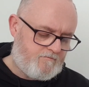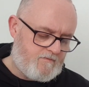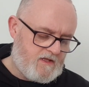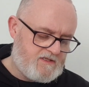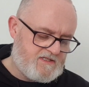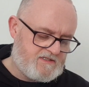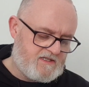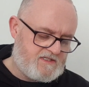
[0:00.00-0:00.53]
It
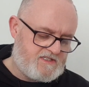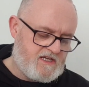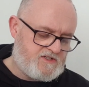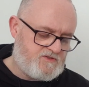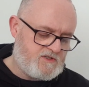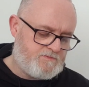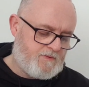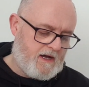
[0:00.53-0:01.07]
says it's
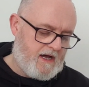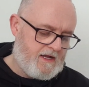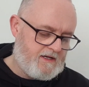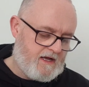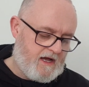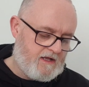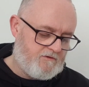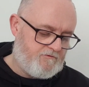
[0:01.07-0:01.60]
citrus, pine,
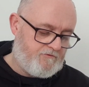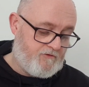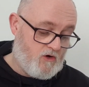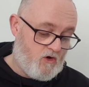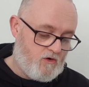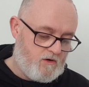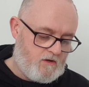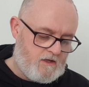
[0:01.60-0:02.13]
and
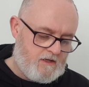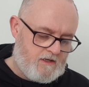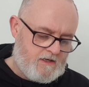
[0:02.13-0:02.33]
floral.